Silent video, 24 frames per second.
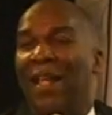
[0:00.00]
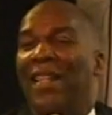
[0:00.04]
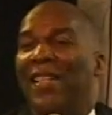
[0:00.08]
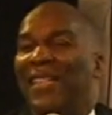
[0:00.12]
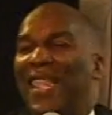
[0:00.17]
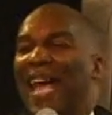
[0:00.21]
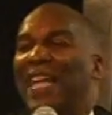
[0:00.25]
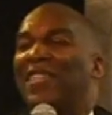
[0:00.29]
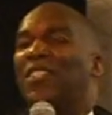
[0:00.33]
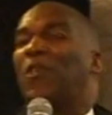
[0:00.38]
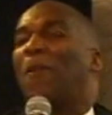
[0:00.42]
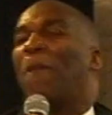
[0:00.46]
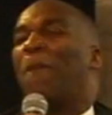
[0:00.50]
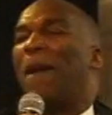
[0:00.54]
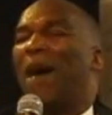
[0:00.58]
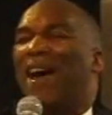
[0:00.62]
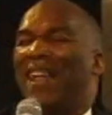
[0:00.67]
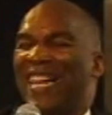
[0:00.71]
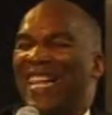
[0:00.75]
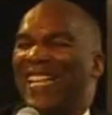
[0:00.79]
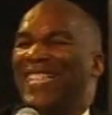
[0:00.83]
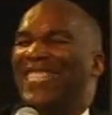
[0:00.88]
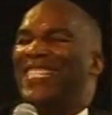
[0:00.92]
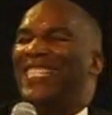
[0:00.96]
That's
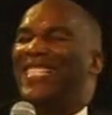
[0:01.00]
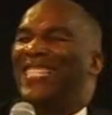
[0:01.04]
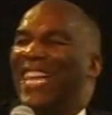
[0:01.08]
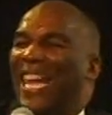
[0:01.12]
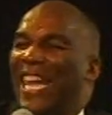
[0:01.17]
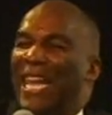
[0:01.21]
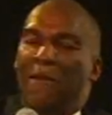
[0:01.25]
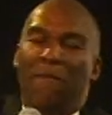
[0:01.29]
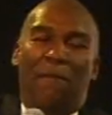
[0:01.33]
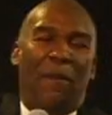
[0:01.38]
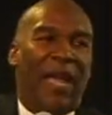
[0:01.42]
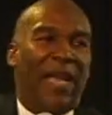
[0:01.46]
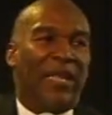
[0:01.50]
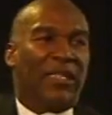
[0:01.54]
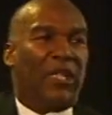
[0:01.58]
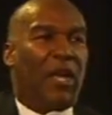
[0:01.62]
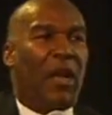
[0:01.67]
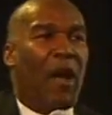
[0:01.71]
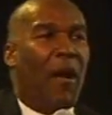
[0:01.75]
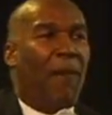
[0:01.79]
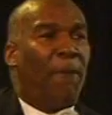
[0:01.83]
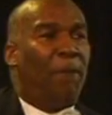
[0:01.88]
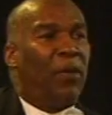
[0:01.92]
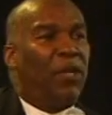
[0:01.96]
about as deep as
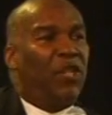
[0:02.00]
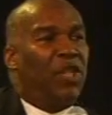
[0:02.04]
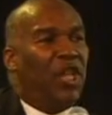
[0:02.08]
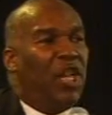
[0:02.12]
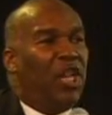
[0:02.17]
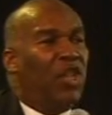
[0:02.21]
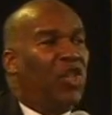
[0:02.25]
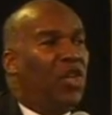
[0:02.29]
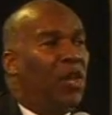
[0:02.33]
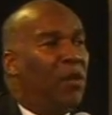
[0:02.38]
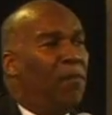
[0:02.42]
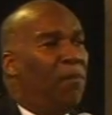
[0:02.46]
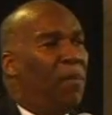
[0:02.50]
competition.